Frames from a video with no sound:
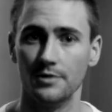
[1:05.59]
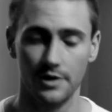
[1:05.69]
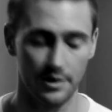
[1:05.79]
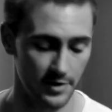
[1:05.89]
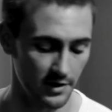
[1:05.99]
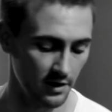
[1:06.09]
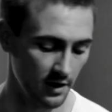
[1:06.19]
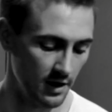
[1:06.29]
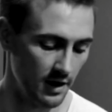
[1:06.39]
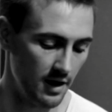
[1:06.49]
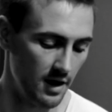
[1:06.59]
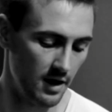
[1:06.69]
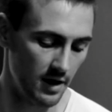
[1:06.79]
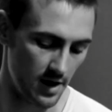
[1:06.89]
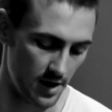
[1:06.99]
You know what I
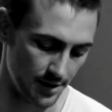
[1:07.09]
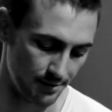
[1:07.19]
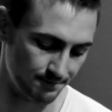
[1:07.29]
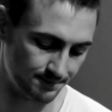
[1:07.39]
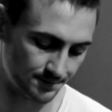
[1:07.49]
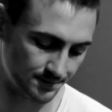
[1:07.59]
mean. Um,